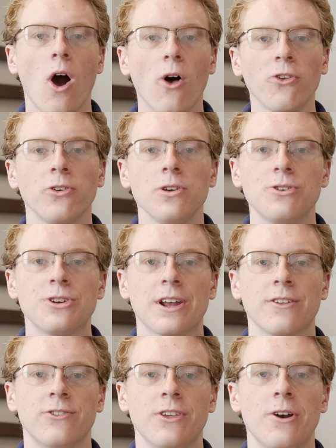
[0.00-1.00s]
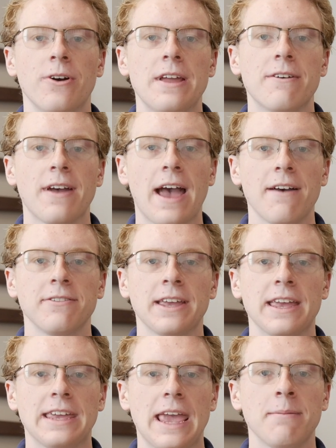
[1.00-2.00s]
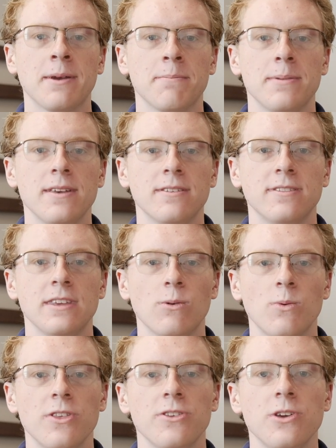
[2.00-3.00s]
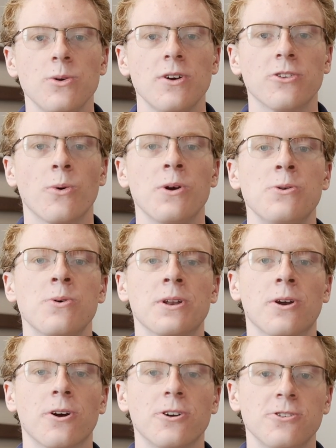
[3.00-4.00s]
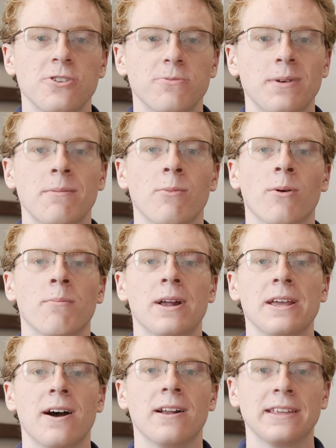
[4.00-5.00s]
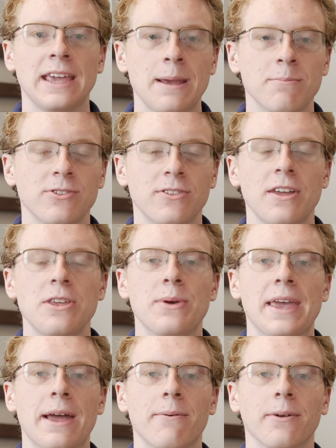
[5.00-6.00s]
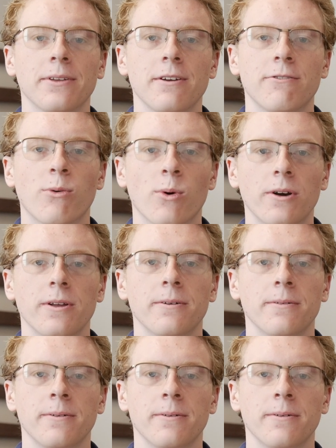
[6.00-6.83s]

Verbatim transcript: Also, you should consider if having a gaming PC with you is going to encourage you to spend more money on games that you can't really afford.